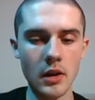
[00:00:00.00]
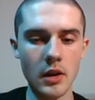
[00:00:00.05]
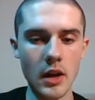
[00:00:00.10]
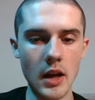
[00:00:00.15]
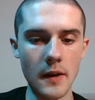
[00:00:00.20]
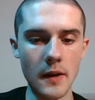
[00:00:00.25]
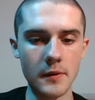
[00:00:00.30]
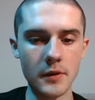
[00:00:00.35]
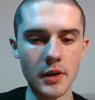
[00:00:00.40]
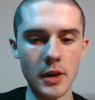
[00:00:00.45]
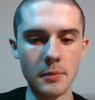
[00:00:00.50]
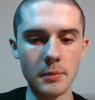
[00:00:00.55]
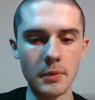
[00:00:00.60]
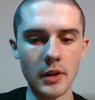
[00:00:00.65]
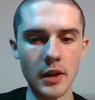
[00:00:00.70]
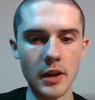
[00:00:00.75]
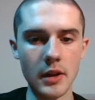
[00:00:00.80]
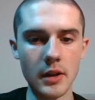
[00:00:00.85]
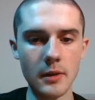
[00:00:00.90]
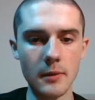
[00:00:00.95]
after they
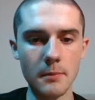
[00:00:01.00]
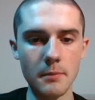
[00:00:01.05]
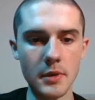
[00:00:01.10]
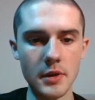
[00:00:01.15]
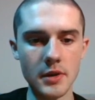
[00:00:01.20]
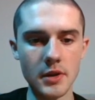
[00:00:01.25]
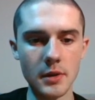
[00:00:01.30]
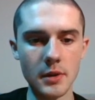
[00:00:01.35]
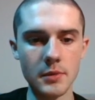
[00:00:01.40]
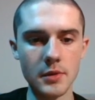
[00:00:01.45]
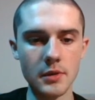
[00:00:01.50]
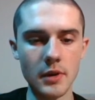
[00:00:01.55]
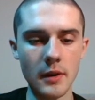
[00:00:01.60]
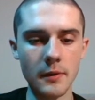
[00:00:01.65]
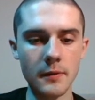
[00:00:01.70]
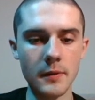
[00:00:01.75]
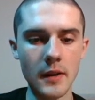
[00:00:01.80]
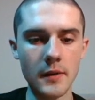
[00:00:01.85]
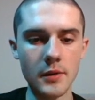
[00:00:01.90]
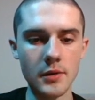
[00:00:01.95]
play bishop to
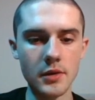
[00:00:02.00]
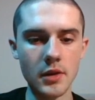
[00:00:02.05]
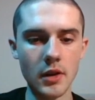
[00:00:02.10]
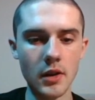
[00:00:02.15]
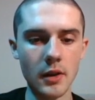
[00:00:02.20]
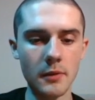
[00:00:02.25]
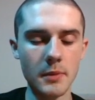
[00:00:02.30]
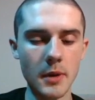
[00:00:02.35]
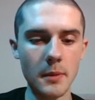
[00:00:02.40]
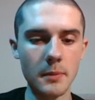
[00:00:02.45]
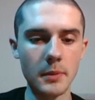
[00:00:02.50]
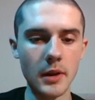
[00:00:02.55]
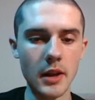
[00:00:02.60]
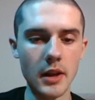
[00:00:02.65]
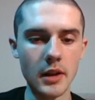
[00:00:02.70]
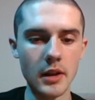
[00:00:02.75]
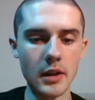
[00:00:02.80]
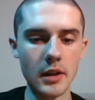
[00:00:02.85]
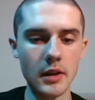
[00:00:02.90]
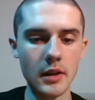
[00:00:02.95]
f5, you start off by
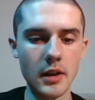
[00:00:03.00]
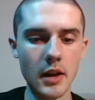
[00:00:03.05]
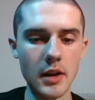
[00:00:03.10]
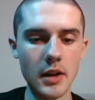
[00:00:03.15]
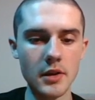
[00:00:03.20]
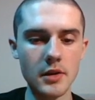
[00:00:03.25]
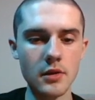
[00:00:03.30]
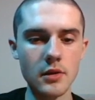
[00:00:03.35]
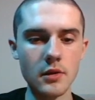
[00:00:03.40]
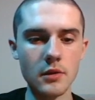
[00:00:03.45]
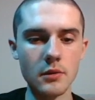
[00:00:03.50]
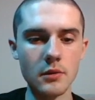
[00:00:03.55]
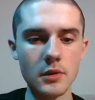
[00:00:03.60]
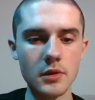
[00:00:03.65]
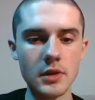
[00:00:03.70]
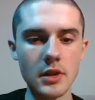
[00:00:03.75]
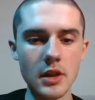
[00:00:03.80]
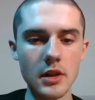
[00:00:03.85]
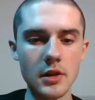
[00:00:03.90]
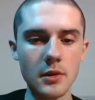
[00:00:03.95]
playing knight to
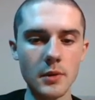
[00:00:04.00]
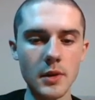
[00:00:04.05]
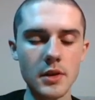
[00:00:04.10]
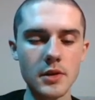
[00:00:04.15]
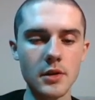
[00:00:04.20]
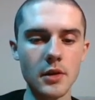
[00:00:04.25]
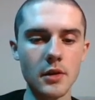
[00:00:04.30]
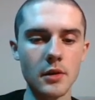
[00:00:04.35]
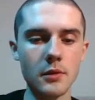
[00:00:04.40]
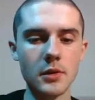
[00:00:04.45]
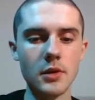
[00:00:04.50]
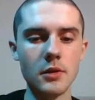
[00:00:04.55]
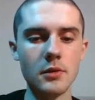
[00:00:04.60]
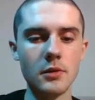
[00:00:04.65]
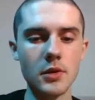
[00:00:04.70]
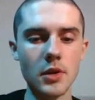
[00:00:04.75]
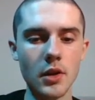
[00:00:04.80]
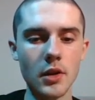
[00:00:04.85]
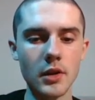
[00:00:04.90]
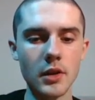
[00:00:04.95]
c3, so you
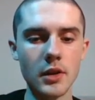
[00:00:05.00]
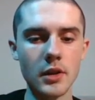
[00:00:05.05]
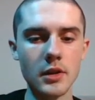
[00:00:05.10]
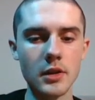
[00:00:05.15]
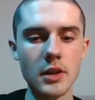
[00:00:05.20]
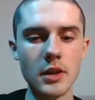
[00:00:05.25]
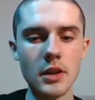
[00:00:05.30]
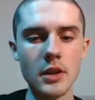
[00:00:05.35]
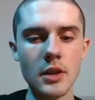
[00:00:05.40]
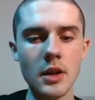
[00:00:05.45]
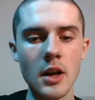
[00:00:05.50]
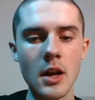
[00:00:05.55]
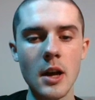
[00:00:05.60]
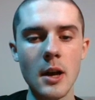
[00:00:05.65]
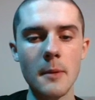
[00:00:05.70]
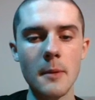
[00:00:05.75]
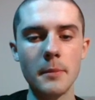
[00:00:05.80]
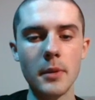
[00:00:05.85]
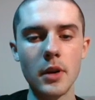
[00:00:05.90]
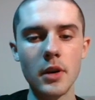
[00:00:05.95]
target the
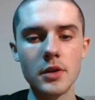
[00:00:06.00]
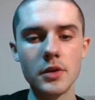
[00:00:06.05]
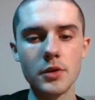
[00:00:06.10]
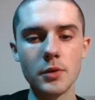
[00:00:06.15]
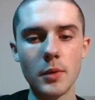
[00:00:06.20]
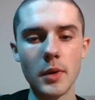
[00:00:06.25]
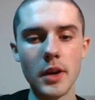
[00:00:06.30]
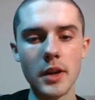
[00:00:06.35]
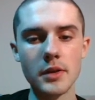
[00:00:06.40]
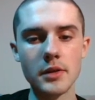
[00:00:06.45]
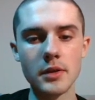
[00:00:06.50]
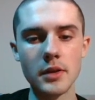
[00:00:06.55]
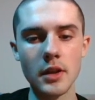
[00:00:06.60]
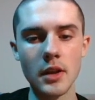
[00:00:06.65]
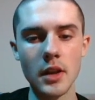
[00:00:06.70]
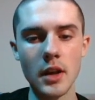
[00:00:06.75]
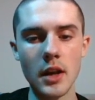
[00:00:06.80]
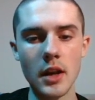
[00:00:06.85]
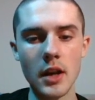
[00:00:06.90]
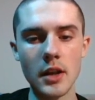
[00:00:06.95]
pawn twice,
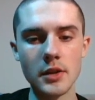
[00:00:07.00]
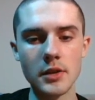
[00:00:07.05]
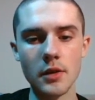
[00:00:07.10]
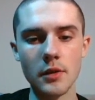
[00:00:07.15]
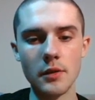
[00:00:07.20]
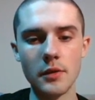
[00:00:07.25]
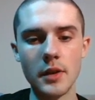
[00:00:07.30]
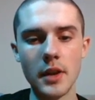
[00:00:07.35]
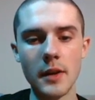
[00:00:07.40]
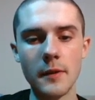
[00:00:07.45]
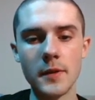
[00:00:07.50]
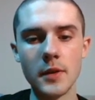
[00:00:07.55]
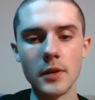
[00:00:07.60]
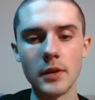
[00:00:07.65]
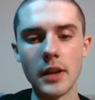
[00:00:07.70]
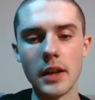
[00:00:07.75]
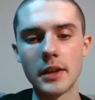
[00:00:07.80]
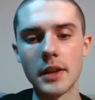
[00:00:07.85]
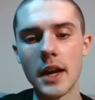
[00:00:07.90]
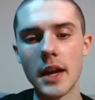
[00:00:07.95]
and so they feel
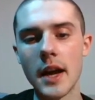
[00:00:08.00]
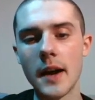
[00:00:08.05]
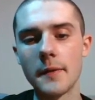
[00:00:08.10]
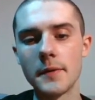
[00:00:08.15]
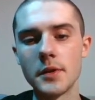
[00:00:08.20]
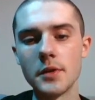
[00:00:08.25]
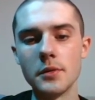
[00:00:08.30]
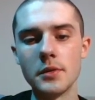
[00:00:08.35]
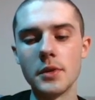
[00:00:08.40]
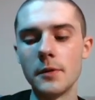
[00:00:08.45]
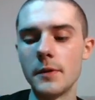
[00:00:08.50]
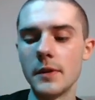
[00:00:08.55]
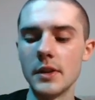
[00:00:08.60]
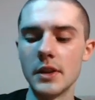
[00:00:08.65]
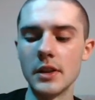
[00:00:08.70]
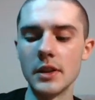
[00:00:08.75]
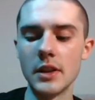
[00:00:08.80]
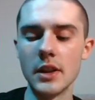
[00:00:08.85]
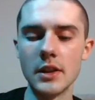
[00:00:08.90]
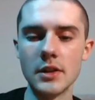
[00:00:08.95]
like they have to defend
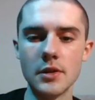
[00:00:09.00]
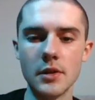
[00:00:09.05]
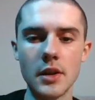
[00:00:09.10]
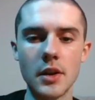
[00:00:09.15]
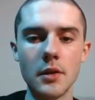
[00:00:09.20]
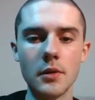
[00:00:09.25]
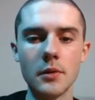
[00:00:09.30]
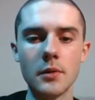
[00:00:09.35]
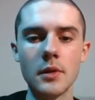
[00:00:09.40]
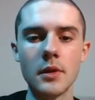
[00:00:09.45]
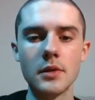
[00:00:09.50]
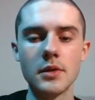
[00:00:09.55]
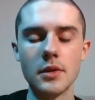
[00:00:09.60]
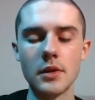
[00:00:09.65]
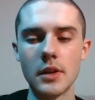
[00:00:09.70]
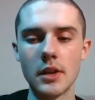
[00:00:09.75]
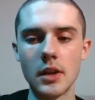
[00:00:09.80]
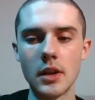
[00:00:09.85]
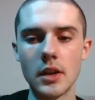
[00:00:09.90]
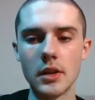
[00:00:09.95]
it again so they
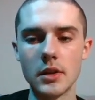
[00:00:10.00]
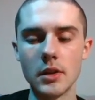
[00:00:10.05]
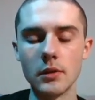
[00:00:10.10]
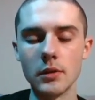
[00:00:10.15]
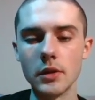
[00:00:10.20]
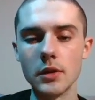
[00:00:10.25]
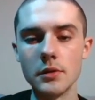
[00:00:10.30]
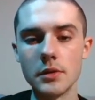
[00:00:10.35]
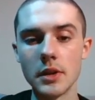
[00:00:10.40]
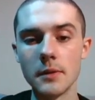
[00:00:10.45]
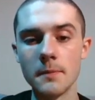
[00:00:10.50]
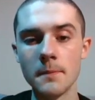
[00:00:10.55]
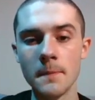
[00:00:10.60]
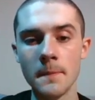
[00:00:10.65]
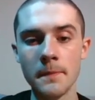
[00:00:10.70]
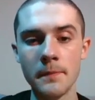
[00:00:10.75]
don't lose it.